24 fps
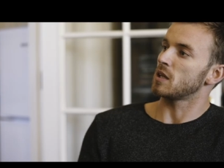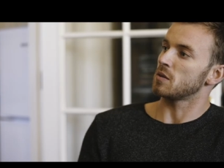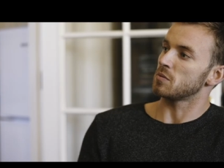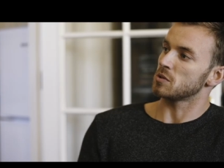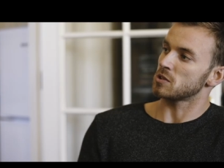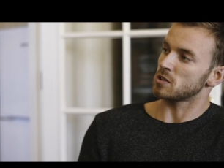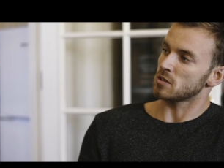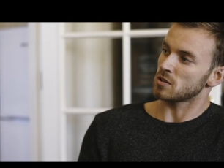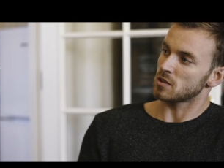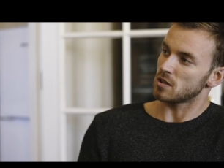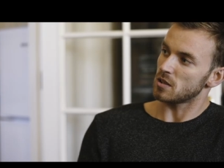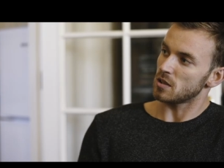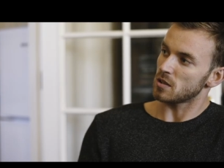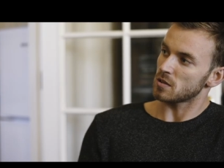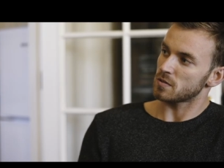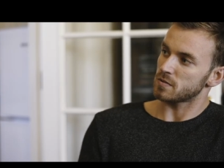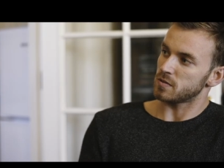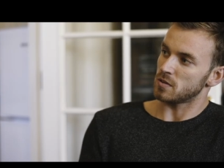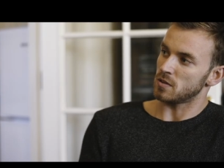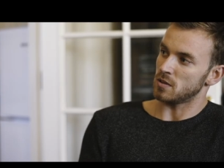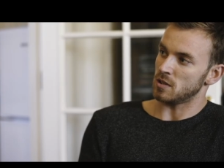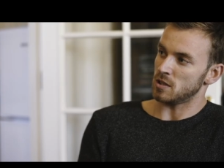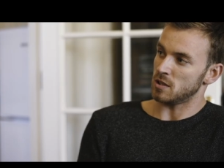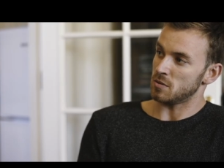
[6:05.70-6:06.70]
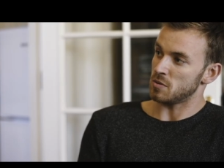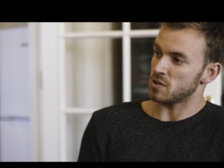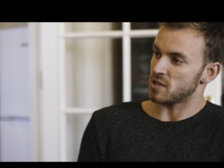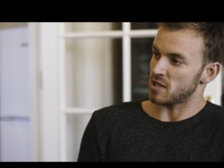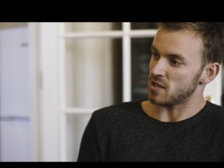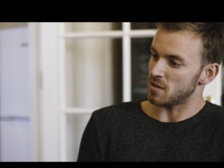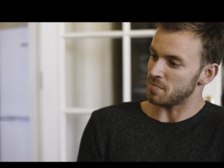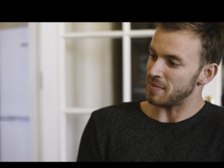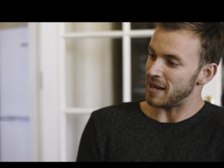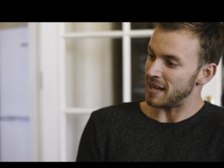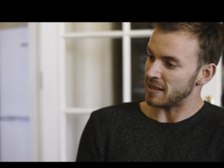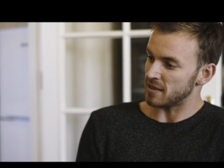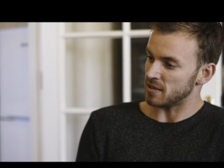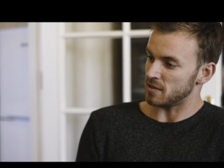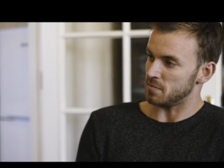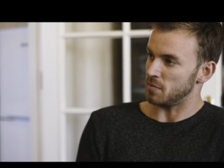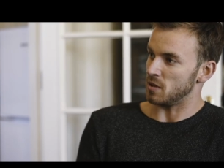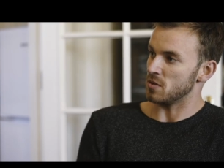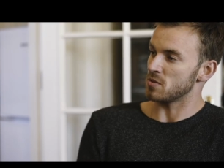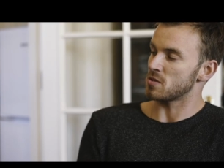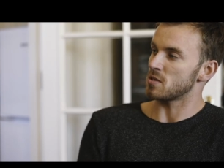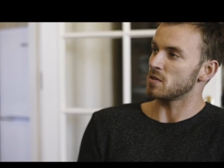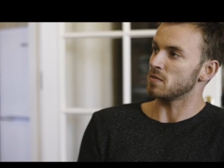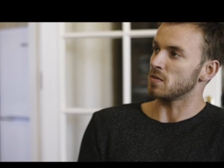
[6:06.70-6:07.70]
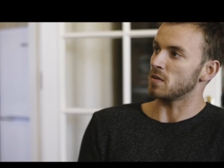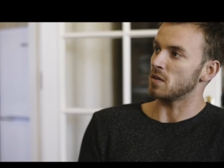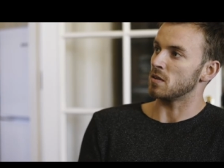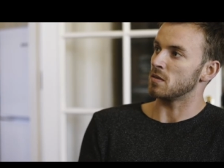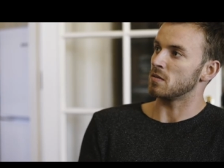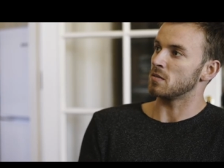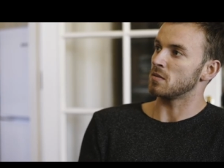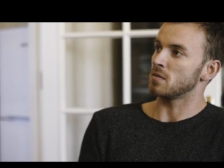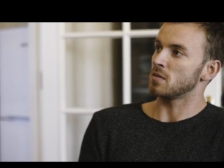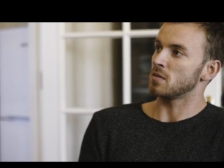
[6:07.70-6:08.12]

It was uncalled for and it was ill-mannered most of all.